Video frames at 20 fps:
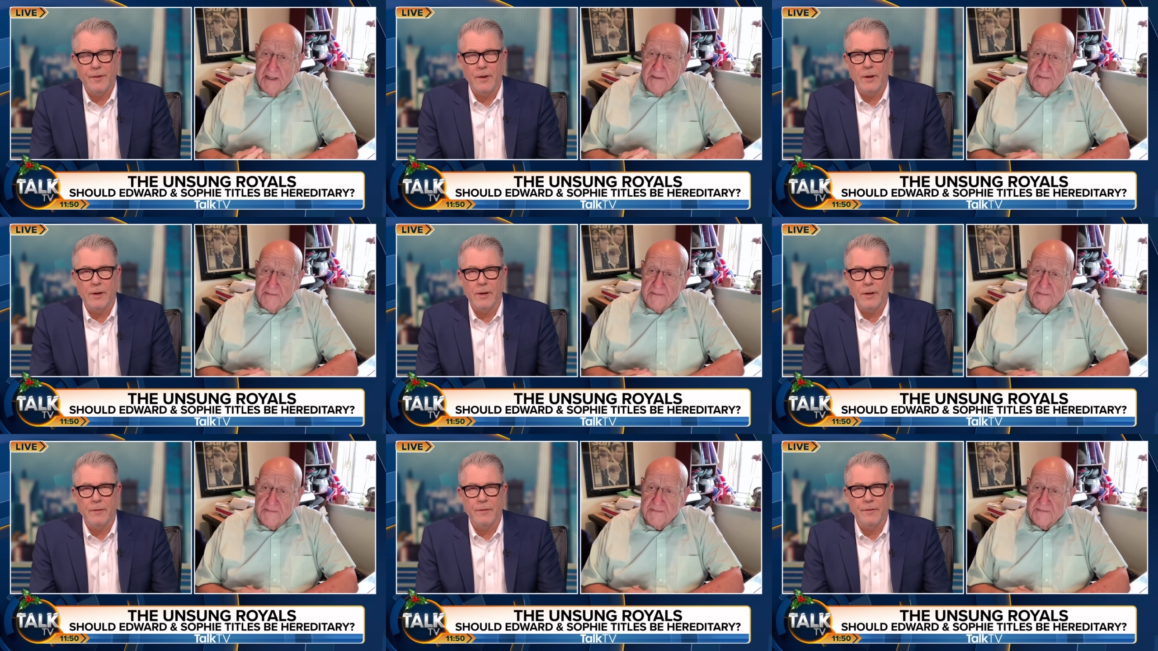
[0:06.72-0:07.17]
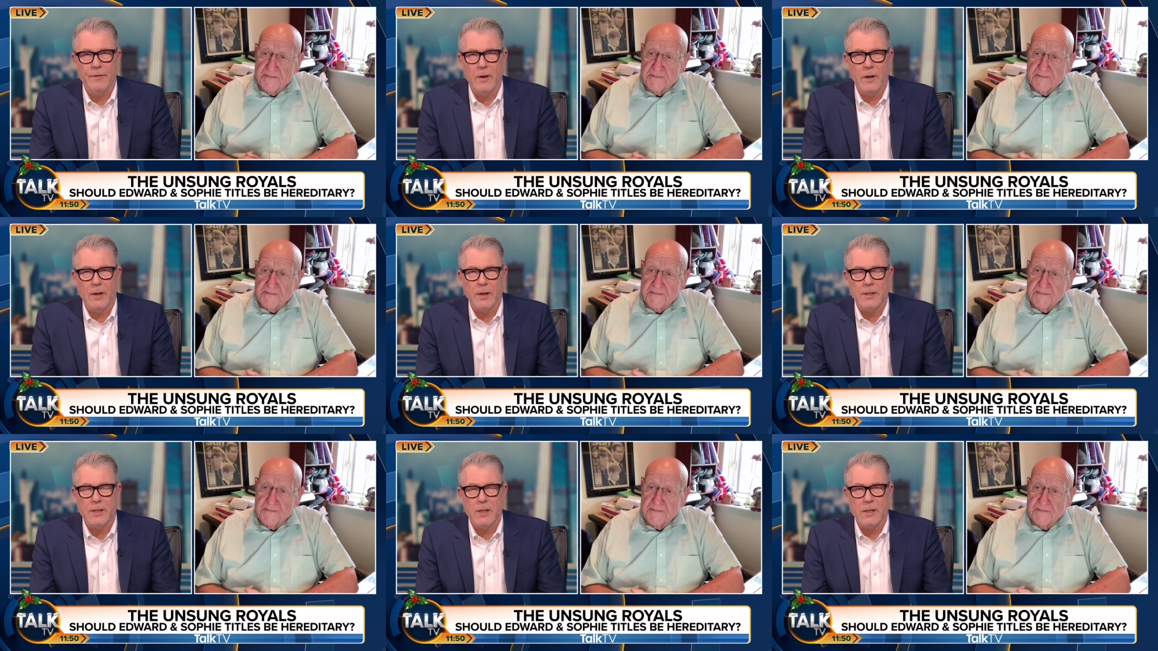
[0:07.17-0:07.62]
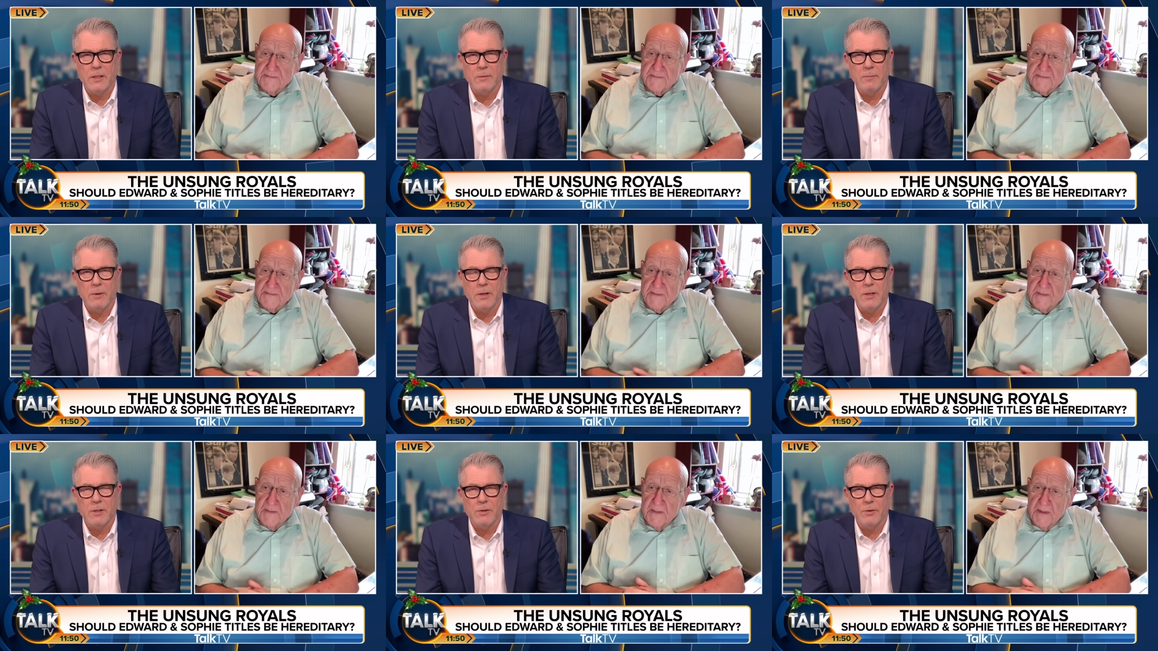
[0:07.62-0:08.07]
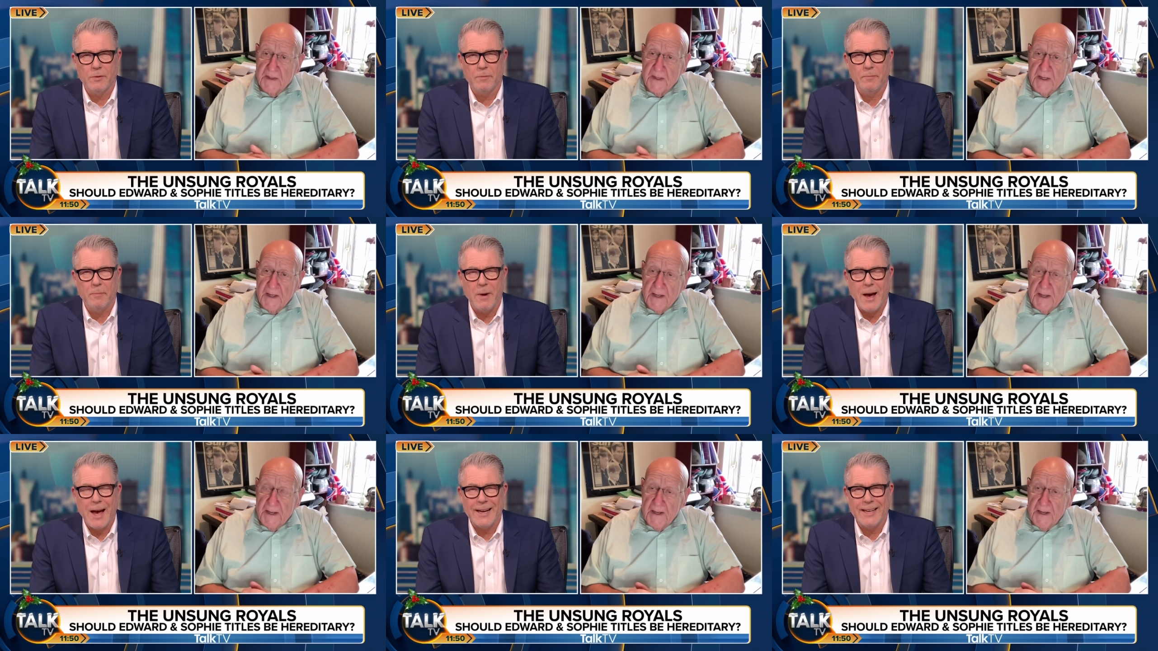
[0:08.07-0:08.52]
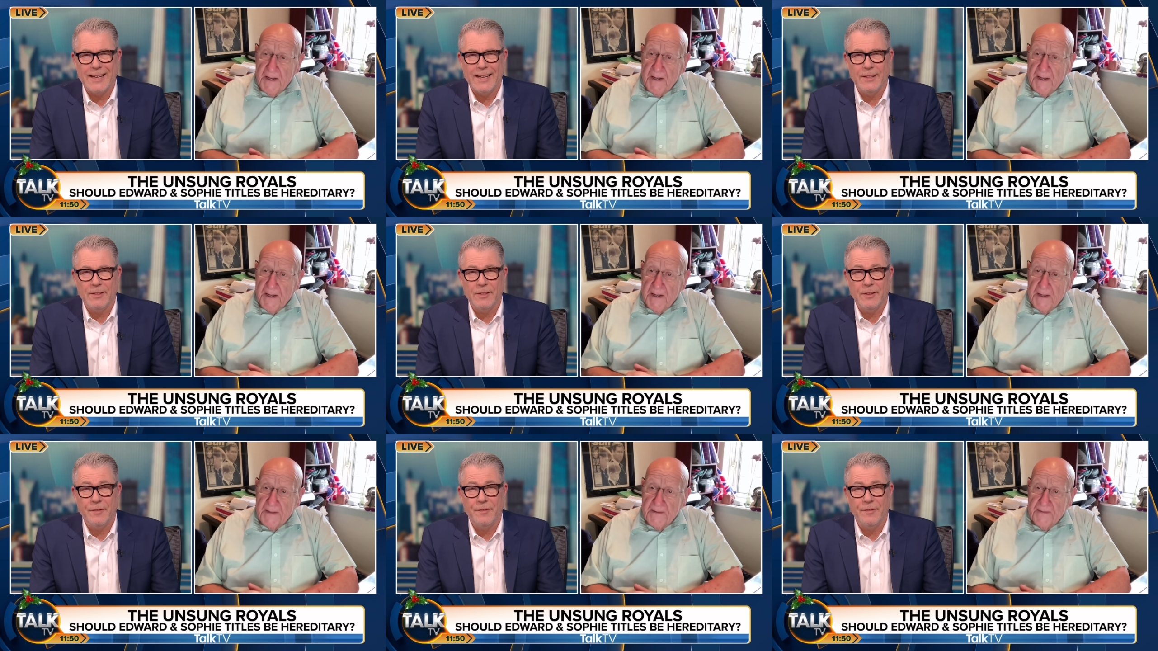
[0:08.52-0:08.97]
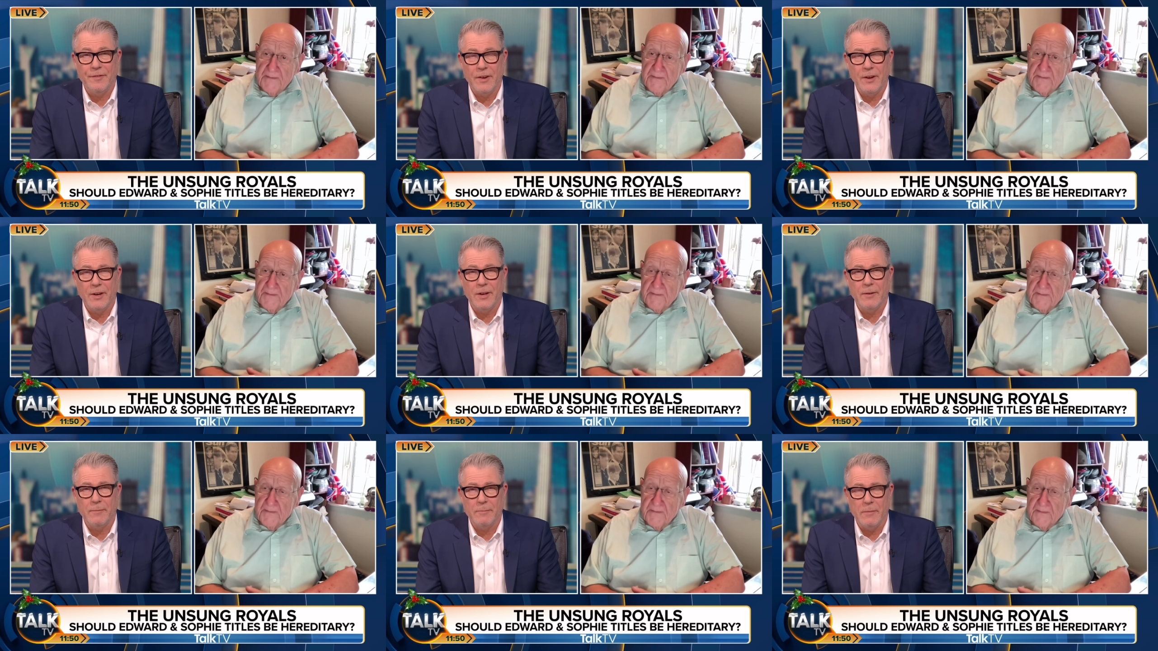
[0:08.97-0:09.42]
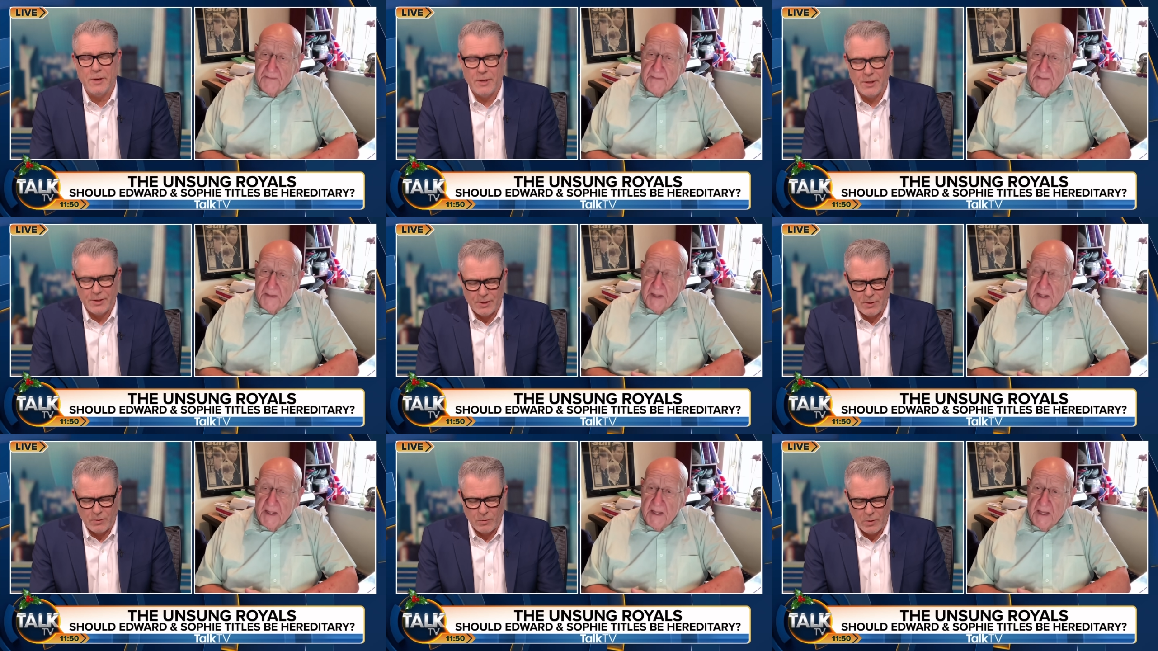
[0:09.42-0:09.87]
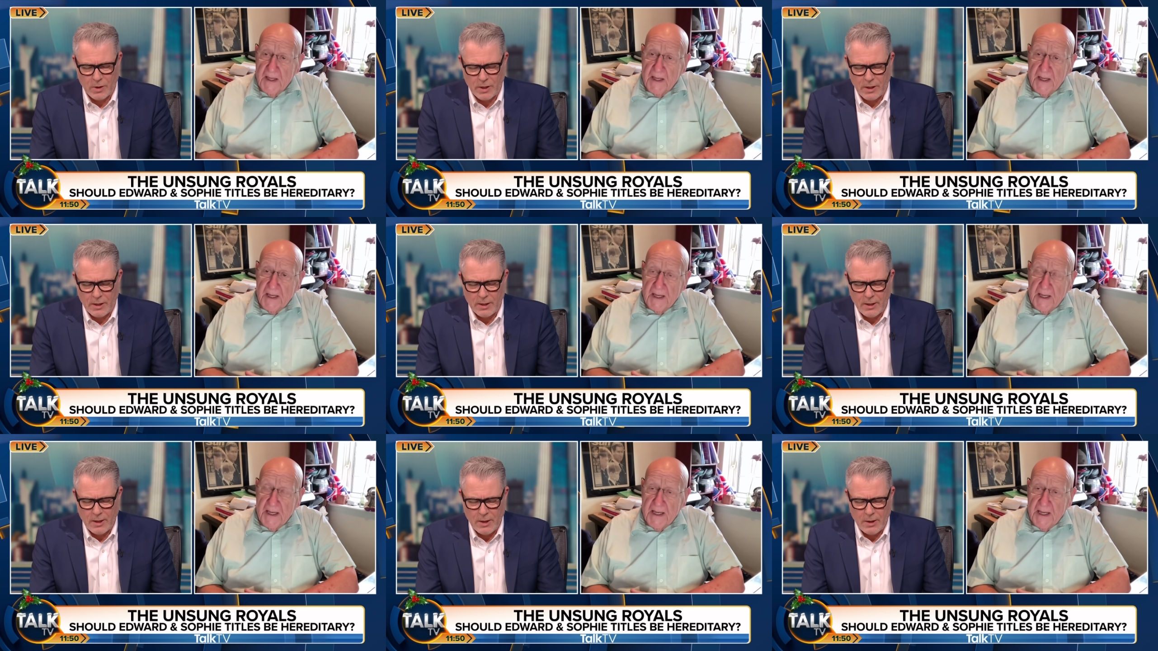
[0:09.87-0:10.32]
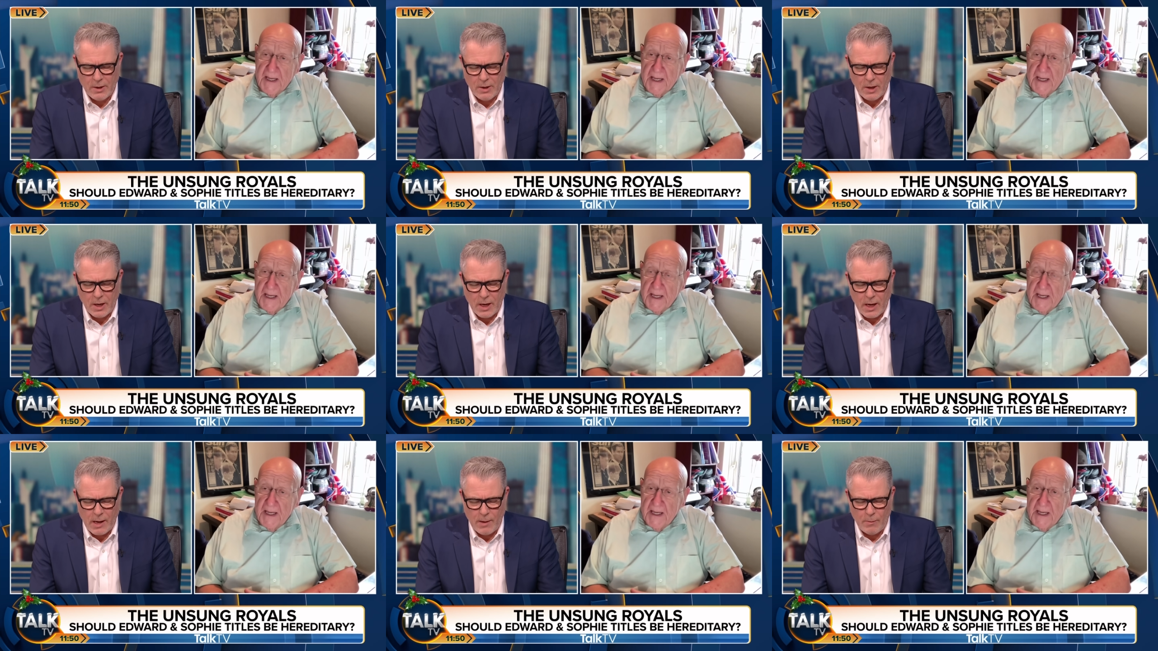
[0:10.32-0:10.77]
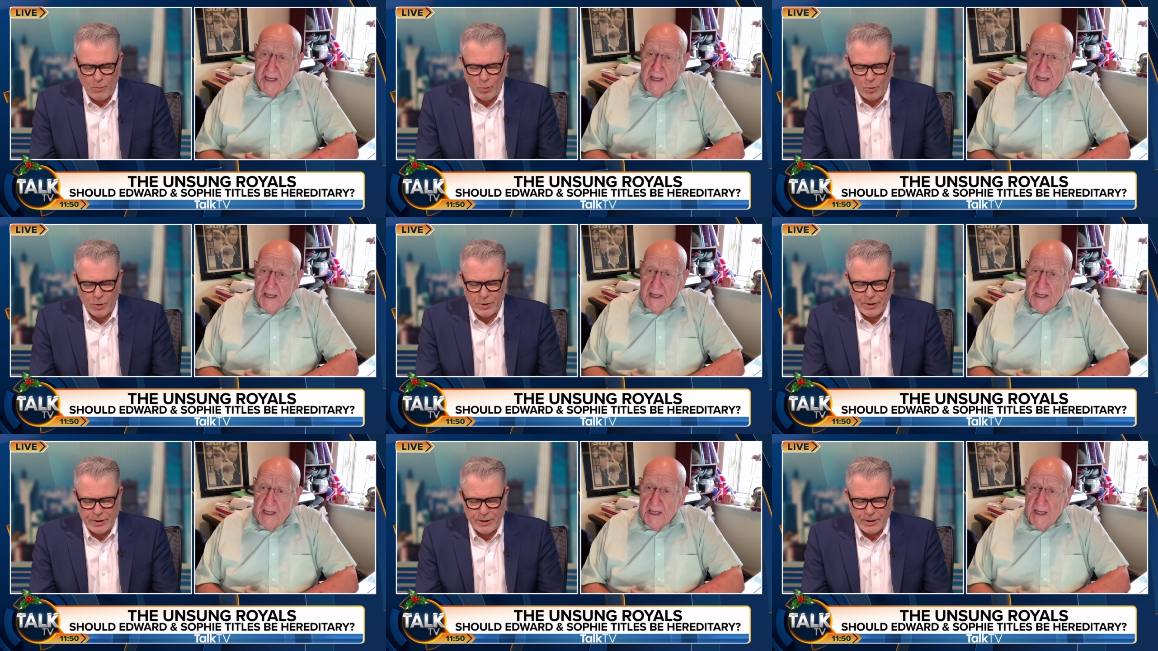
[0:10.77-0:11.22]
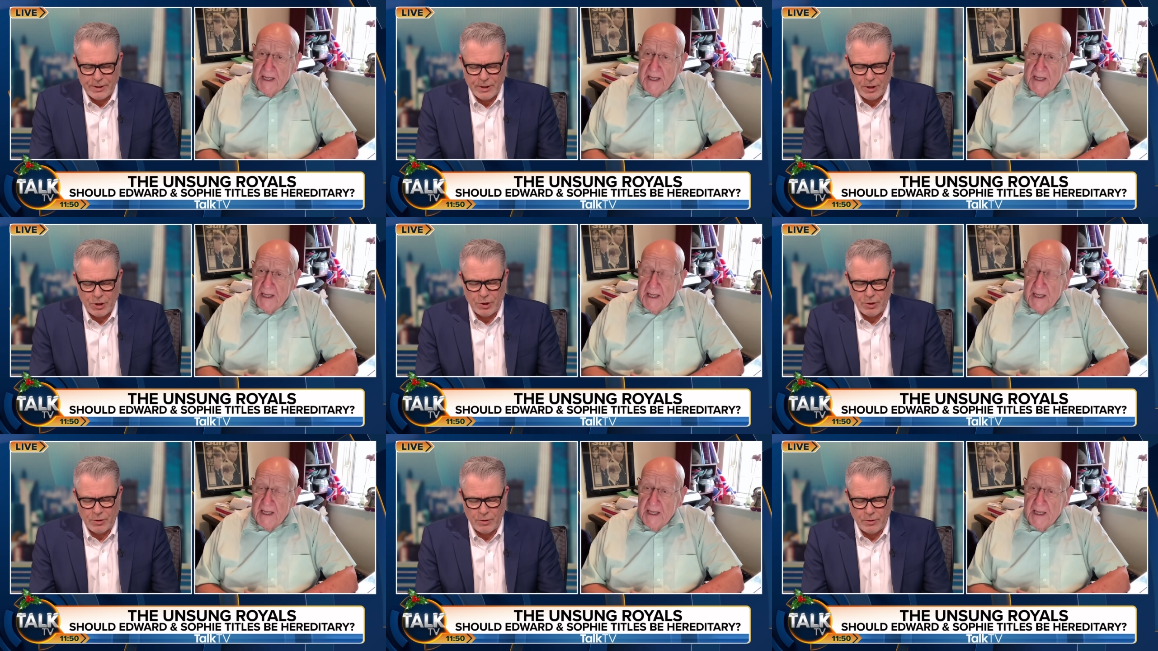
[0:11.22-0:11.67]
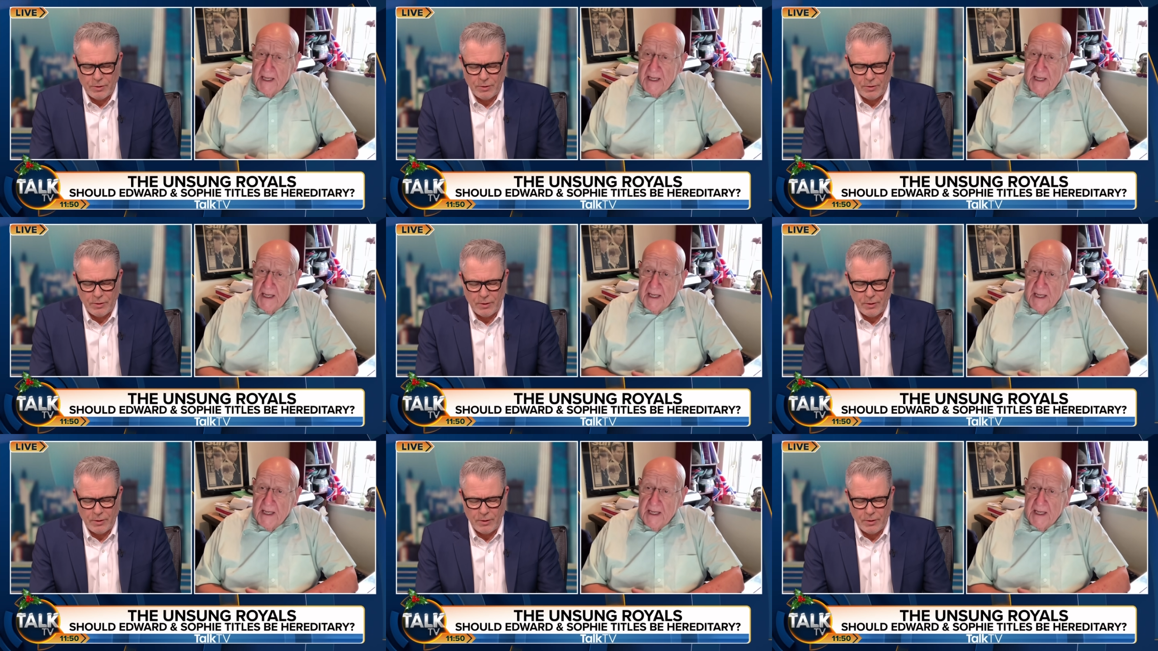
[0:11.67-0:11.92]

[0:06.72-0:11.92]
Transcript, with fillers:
Speaker 1: Fer Fergie seems to be sort of back in the firm, as it were, uh, was a decision